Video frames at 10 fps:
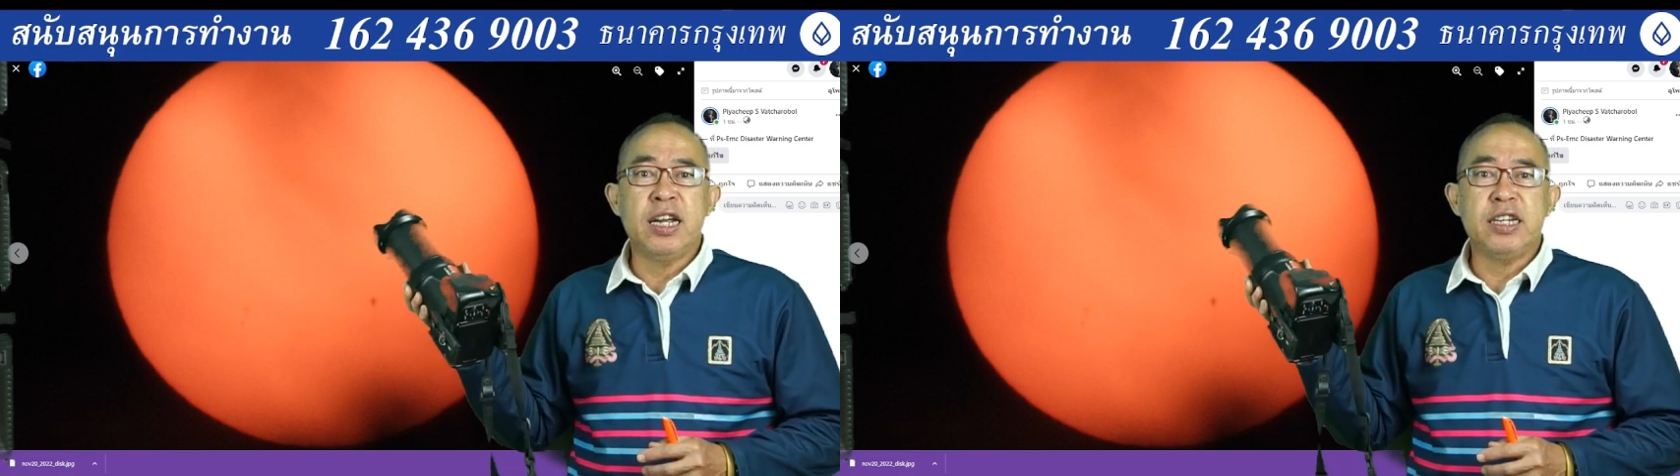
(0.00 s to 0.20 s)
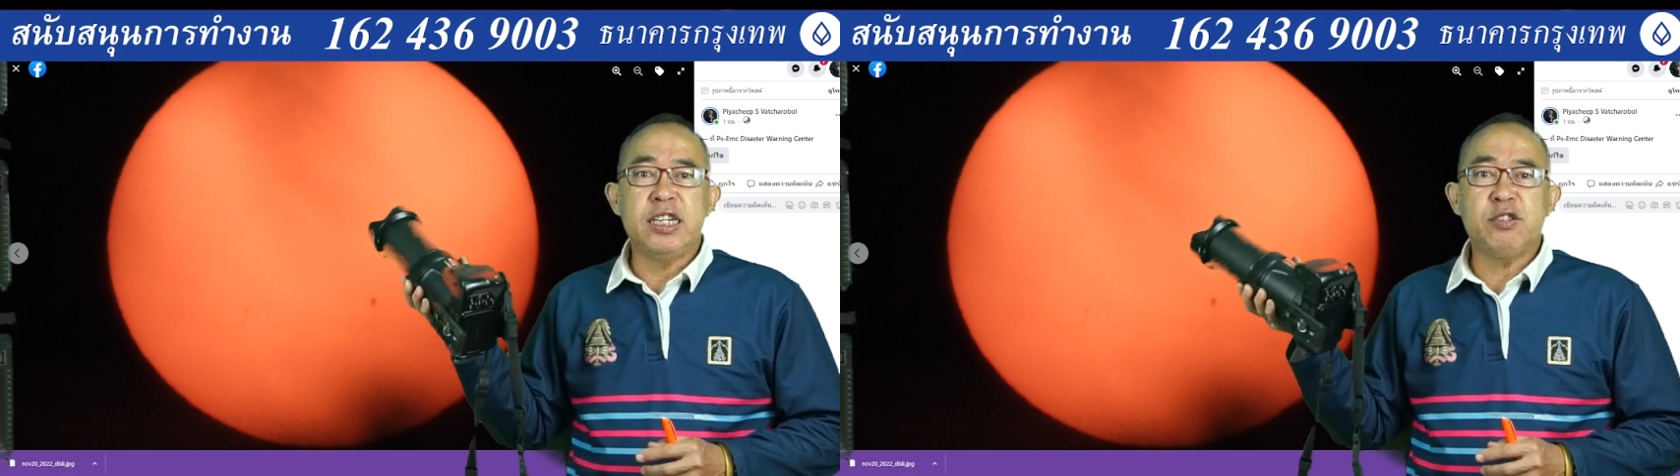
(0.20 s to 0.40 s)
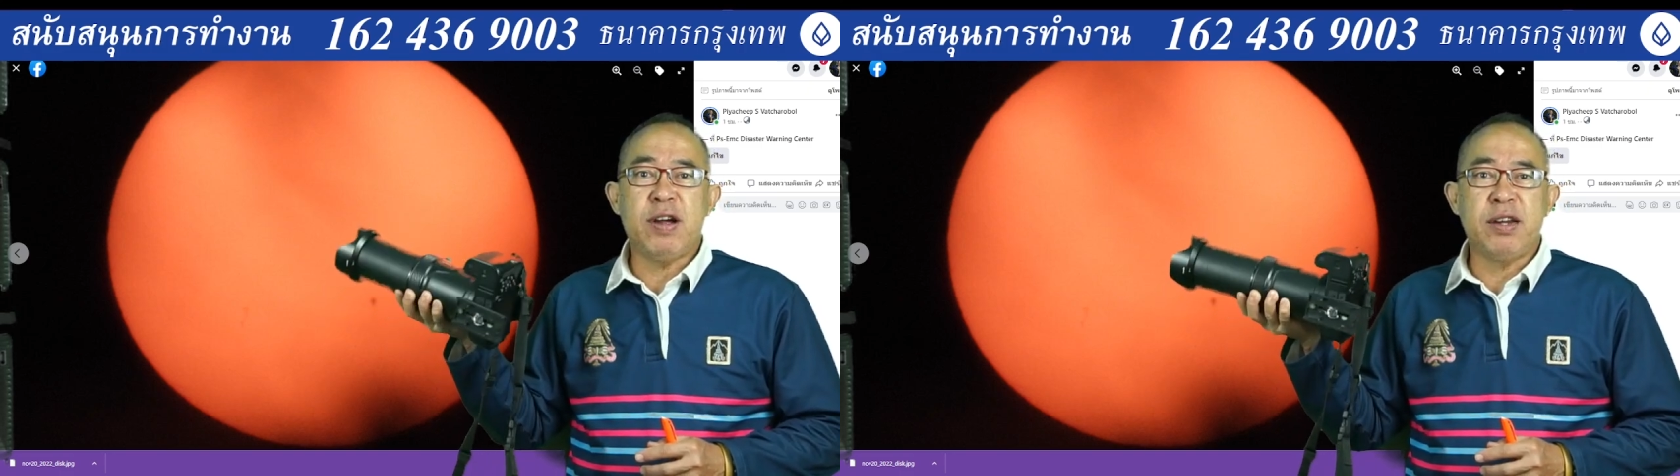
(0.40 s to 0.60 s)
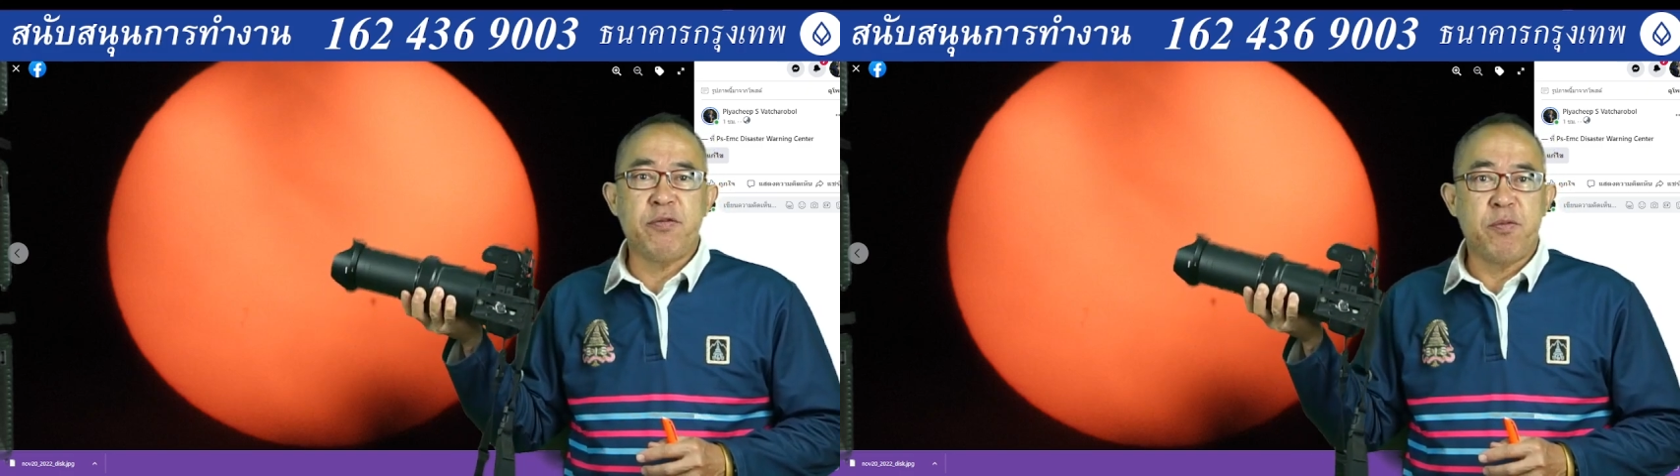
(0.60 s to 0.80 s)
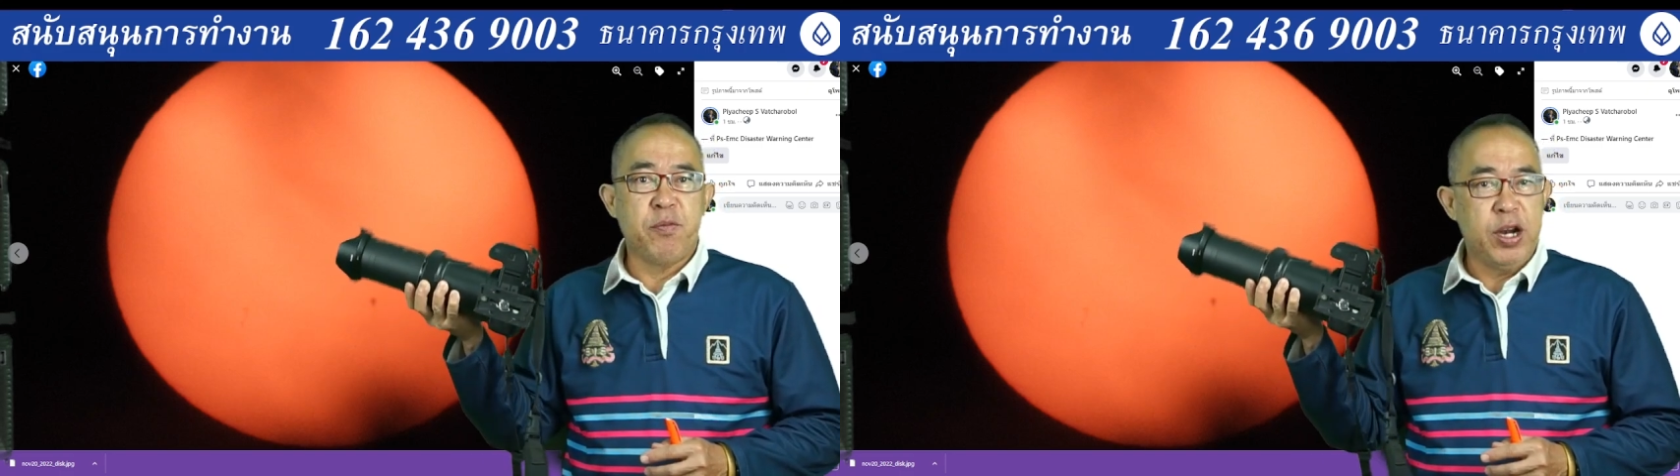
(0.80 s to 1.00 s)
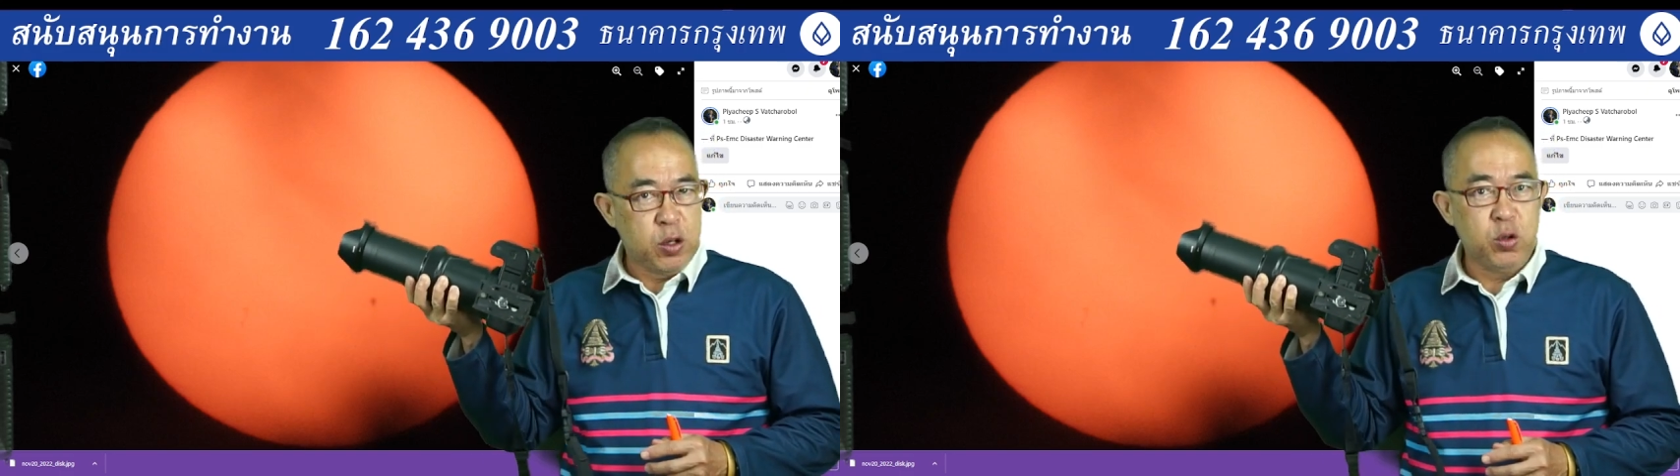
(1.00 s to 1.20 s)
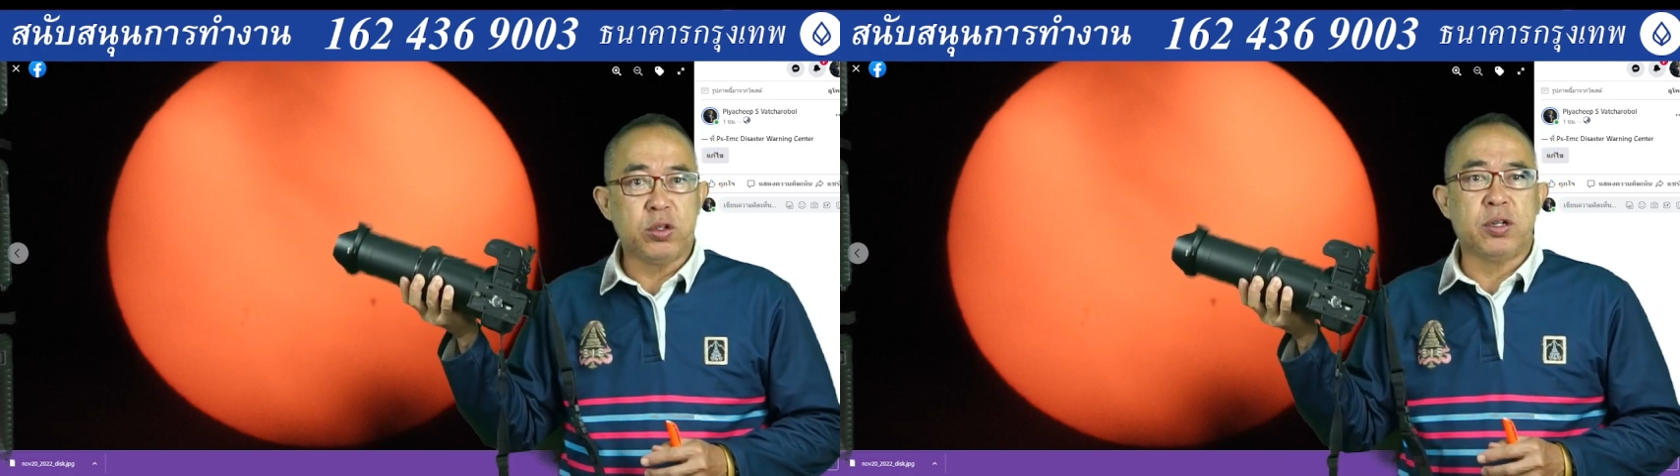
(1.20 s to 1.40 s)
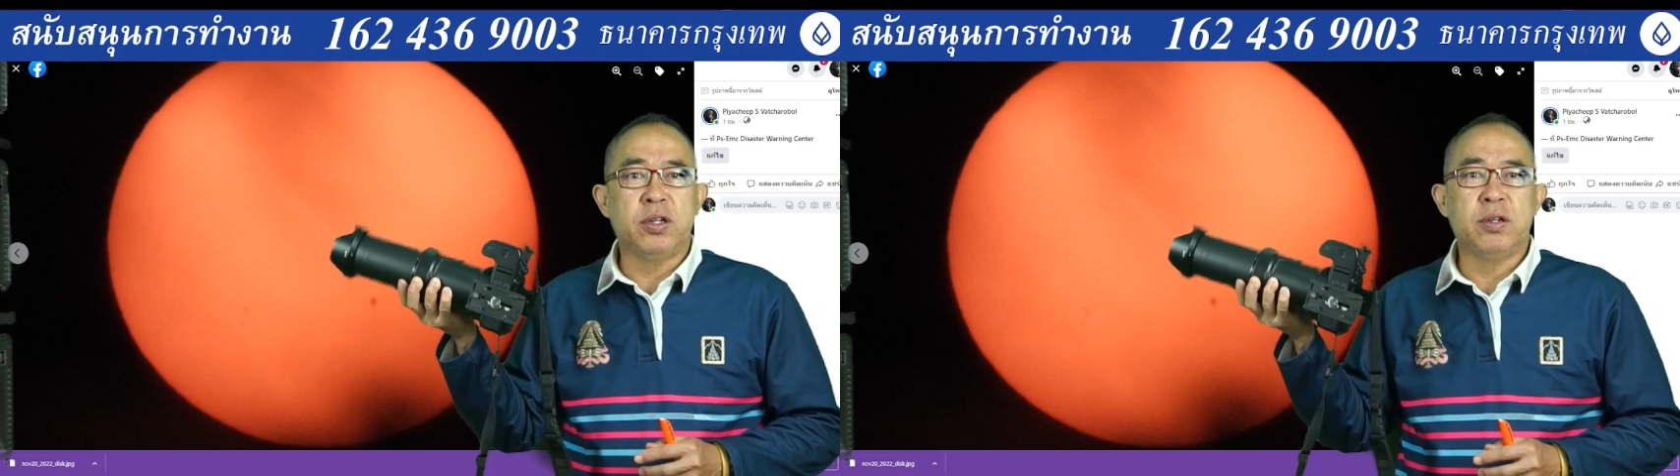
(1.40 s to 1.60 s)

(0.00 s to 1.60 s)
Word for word: This one very good,